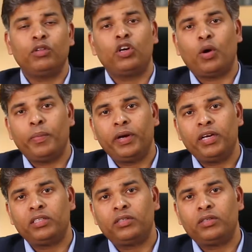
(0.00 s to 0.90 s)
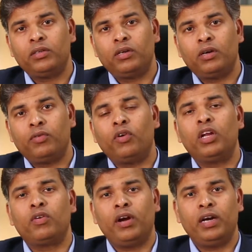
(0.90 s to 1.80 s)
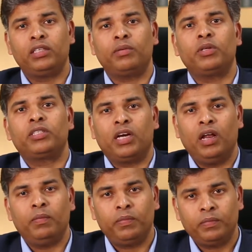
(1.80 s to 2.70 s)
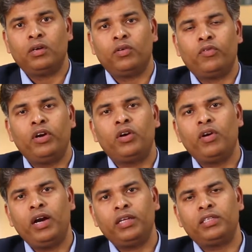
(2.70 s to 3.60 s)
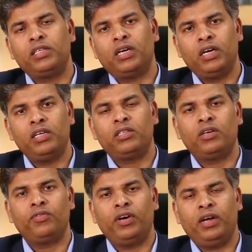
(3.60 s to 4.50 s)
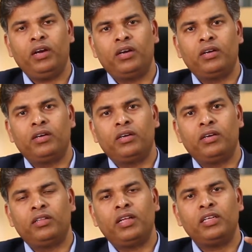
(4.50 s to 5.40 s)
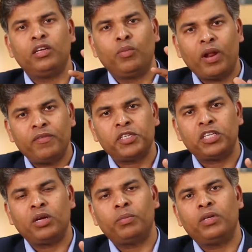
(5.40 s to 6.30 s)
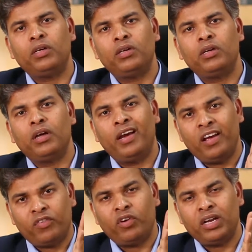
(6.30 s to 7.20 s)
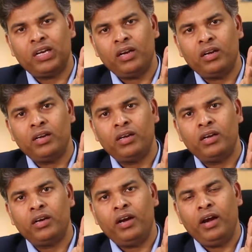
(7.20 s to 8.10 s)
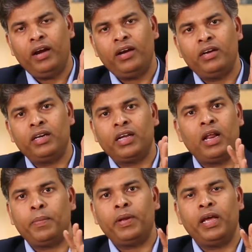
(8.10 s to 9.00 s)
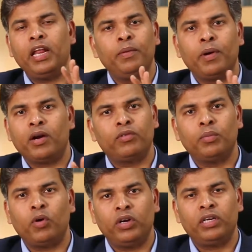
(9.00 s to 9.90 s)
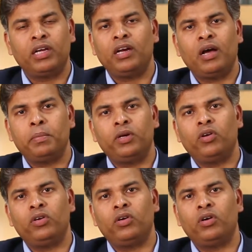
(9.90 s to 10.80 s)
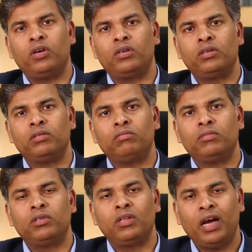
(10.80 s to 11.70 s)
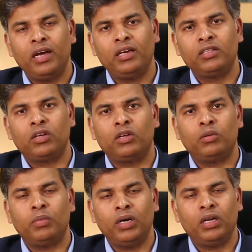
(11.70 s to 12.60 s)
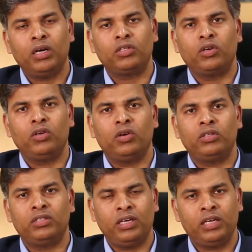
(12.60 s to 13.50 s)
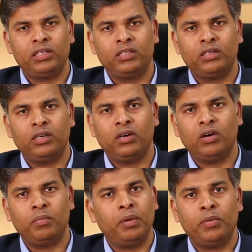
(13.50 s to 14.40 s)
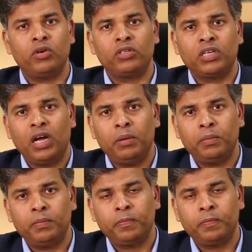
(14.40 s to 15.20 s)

the topic is folliculitis of the scalp. Folliculitis is a condition where there is inflammation of the hair follicle, and it can happen any part of the body. It can happen on your thighs, on the buttocks, on your chest, maybe on the scalp.